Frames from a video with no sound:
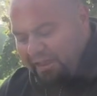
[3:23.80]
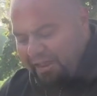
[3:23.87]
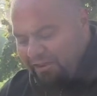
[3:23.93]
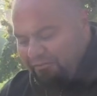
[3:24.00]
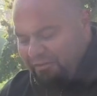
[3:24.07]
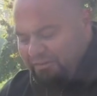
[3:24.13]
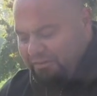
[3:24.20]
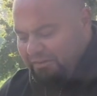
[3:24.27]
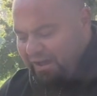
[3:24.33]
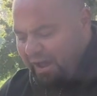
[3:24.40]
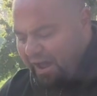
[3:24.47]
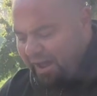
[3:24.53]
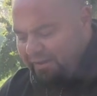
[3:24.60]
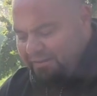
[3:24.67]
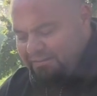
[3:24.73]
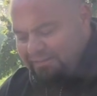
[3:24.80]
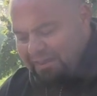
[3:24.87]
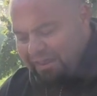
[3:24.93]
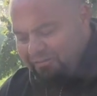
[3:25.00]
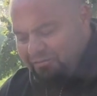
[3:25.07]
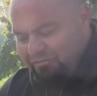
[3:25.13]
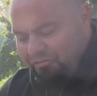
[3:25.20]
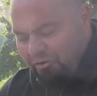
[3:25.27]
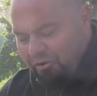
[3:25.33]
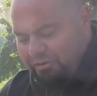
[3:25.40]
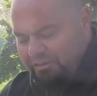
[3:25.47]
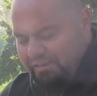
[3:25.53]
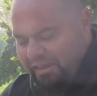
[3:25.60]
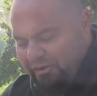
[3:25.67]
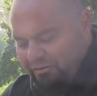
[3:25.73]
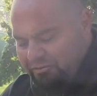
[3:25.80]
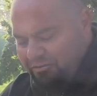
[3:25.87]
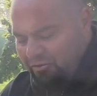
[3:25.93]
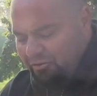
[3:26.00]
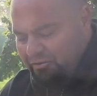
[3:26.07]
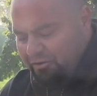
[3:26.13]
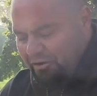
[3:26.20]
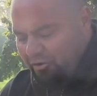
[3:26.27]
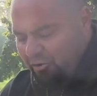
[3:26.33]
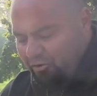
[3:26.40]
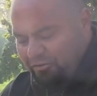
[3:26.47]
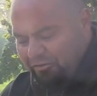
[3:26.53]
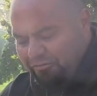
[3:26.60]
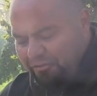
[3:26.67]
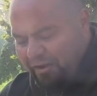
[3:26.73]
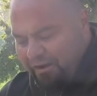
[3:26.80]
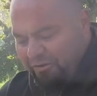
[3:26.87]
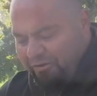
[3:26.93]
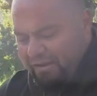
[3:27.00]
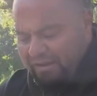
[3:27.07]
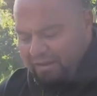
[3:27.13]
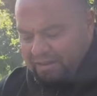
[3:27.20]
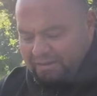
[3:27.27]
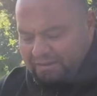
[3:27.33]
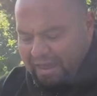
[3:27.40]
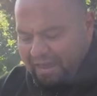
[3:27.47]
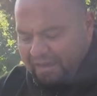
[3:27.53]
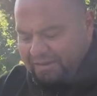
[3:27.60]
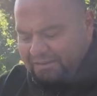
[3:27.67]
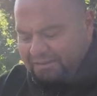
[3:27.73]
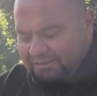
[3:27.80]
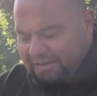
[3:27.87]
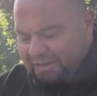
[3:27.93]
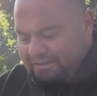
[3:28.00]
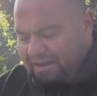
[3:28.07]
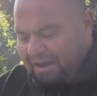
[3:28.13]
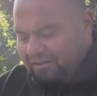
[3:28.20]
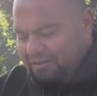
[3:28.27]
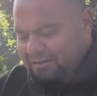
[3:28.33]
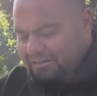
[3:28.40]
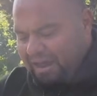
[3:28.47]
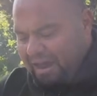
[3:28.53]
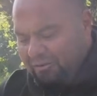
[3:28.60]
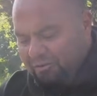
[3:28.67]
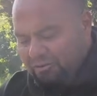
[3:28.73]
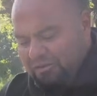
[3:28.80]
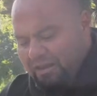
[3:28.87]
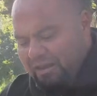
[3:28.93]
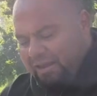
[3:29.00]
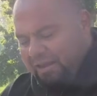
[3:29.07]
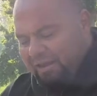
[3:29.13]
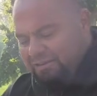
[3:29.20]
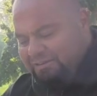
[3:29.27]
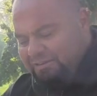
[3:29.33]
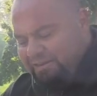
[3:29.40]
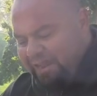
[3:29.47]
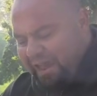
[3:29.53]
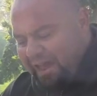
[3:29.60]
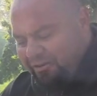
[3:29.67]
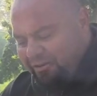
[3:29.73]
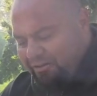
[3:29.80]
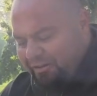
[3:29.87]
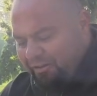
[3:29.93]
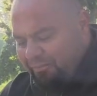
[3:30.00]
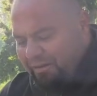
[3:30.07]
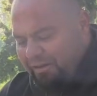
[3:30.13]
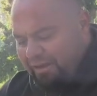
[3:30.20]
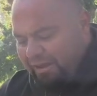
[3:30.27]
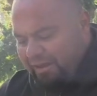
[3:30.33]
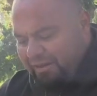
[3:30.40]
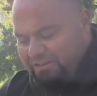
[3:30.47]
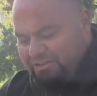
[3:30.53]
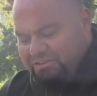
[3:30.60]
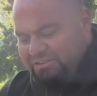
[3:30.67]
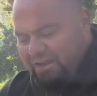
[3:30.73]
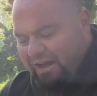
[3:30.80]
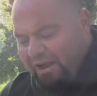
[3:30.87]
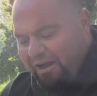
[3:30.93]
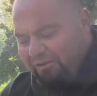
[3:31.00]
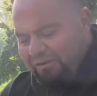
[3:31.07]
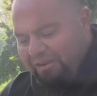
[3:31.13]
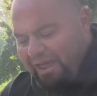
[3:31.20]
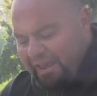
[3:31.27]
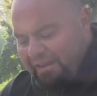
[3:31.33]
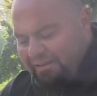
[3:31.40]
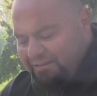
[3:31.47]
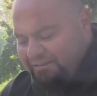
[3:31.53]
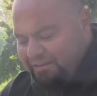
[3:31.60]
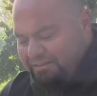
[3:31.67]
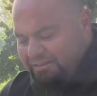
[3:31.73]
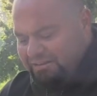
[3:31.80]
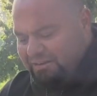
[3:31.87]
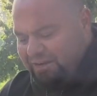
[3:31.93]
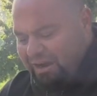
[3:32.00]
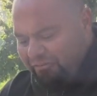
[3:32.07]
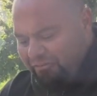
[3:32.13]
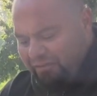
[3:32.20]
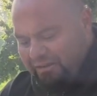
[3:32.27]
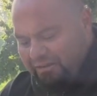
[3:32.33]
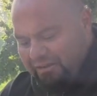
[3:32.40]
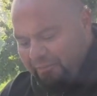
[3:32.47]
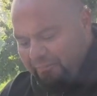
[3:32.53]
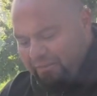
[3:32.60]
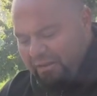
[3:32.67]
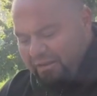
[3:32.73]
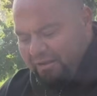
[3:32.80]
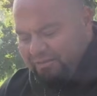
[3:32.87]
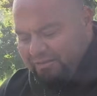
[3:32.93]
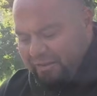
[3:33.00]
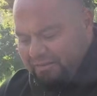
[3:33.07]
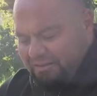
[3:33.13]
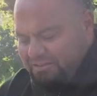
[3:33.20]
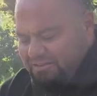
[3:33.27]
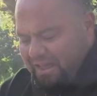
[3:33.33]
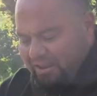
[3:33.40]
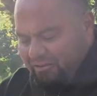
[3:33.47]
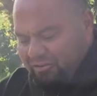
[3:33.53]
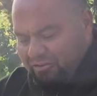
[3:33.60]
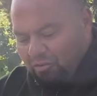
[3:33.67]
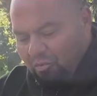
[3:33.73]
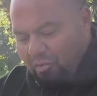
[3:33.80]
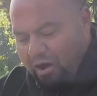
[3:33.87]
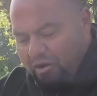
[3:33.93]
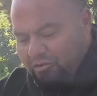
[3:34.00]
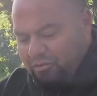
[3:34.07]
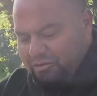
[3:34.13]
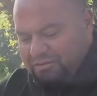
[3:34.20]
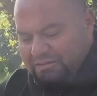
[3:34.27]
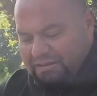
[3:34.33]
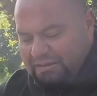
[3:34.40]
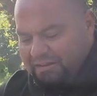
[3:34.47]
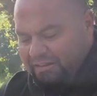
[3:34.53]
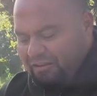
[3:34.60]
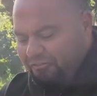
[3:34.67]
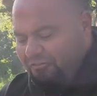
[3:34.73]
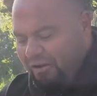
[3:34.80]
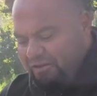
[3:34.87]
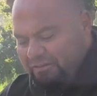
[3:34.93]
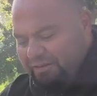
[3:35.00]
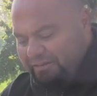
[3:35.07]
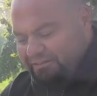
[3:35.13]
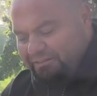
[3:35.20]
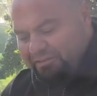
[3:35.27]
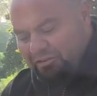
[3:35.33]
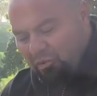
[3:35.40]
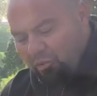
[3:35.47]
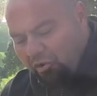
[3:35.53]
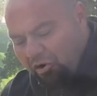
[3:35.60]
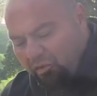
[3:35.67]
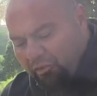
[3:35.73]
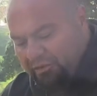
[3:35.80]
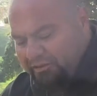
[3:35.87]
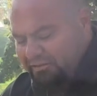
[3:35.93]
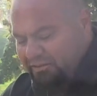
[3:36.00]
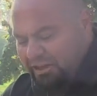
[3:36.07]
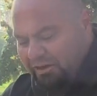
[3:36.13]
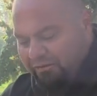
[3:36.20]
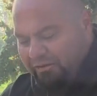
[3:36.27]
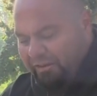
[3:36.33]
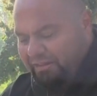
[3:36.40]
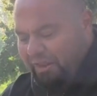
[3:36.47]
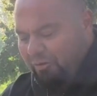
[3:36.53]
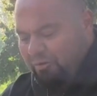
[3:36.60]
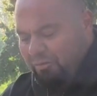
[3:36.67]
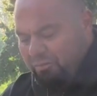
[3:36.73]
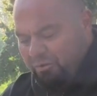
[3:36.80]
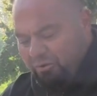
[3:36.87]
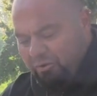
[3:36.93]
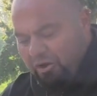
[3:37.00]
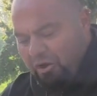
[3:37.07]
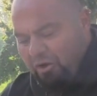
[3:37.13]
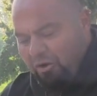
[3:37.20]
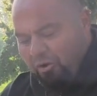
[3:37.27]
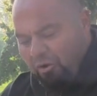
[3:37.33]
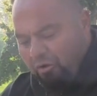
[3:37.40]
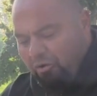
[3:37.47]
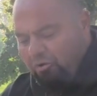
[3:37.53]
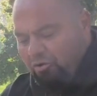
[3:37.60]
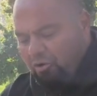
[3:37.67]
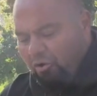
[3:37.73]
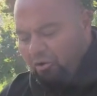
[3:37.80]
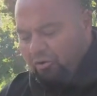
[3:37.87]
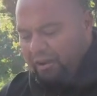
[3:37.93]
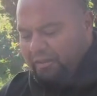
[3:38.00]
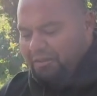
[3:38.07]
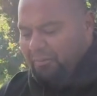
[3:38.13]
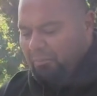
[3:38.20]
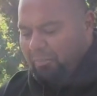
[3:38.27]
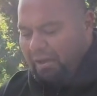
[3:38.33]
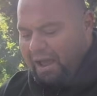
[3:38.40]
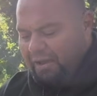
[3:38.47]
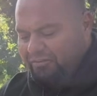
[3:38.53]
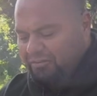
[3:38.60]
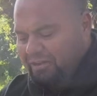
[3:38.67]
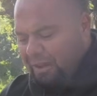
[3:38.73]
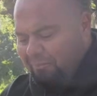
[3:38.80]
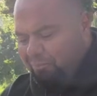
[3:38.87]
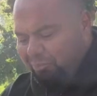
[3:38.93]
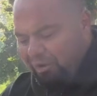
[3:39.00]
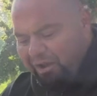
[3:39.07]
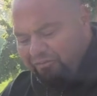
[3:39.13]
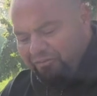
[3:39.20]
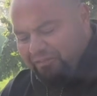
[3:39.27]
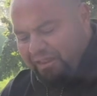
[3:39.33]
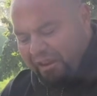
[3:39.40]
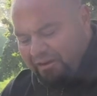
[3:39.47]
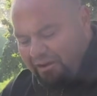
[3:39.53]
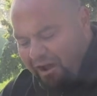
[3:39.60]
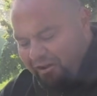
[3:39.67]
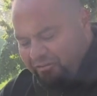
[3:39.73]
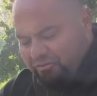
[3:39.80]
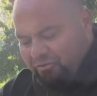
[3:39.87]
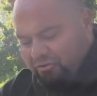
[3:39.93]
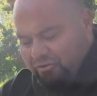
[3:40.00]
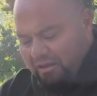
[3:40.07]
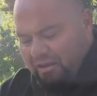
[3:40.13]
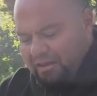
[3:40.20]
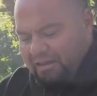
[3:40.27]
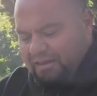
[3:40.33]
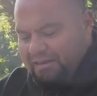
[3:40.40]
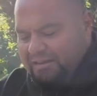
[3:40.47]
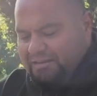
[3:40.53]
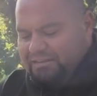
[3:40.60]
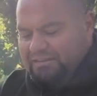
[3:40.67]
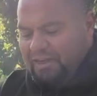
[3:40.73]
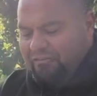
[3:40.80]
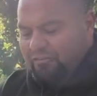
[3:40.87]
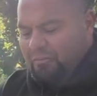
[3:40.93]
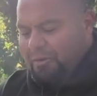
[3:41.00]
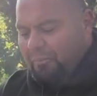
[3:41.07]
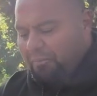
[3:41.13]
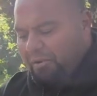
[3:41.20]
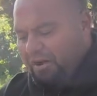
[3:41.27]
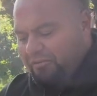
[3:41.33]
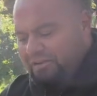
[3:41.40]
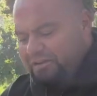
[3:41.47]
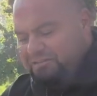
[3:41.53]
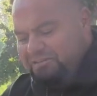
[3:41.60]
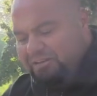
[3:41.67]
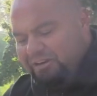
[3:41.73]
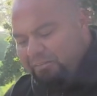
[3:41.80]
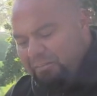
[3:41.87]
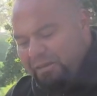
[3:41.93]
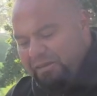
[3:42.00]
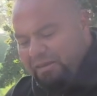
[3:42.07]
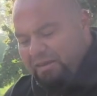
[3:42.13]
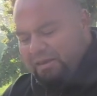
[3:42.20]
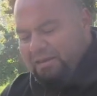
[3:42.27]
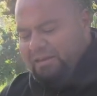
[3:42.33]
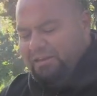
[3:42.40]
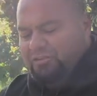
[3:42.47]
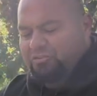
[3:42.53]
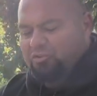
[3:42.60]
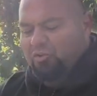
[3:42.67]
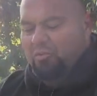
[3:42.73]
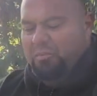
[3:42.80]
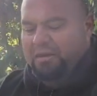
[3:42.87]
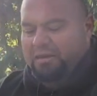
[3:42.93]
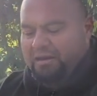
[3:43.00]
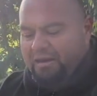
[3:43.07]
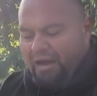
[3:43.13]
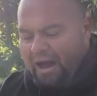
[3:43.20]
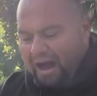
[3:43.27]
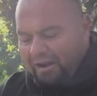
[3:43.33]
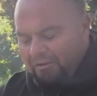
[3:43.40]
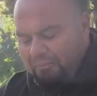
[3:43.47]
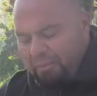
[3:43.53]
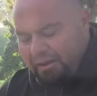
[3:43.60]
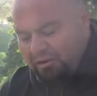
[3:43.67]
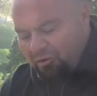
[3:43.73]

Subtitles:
heavens, and the highest gave his voice, hailstones and coals of fire. Yea, he sent out his arrows and scattered them, and he shot out lightnings and discomfited them. Then the channels of the waters were seen, and the foundations of the world were discovered at thy rebuke. O Lord, at the blast of thy breath of thy nostrils. He sent from above, he took me, he drew me out of many